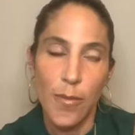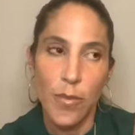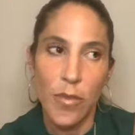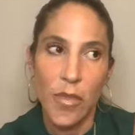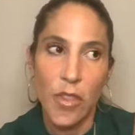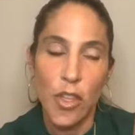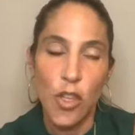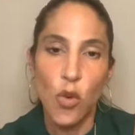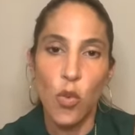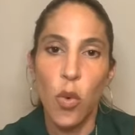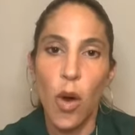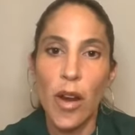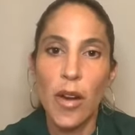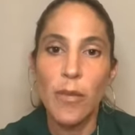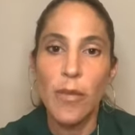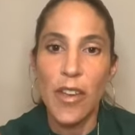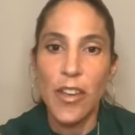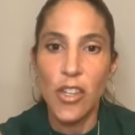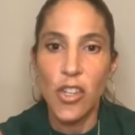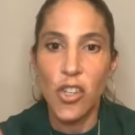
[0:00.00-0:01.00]
You want to
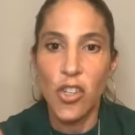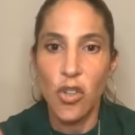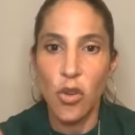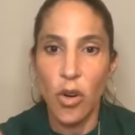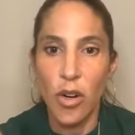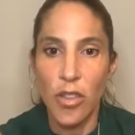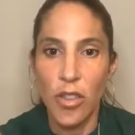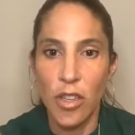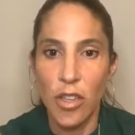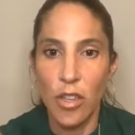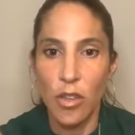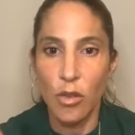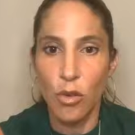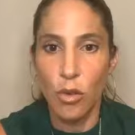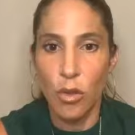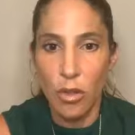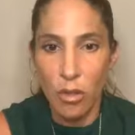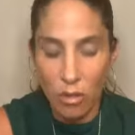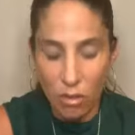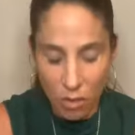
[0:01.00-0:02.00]
make sure that you
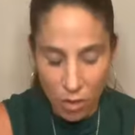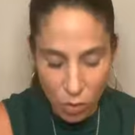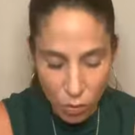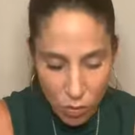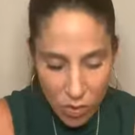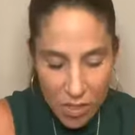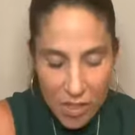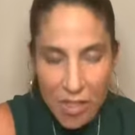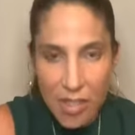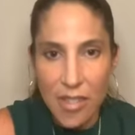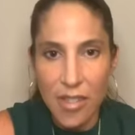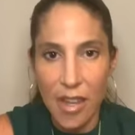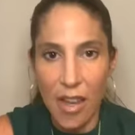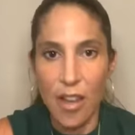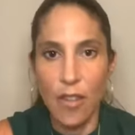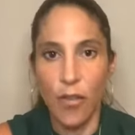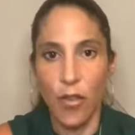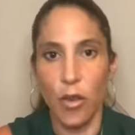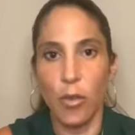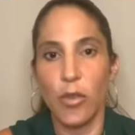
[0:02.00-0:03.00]

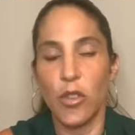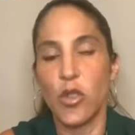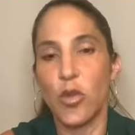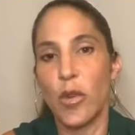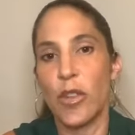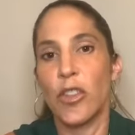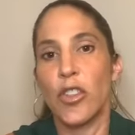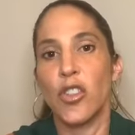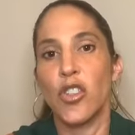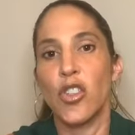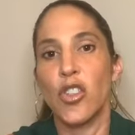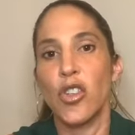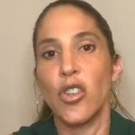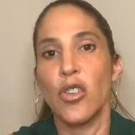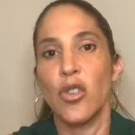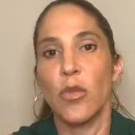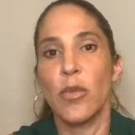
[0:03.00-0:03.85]
decipher between the two,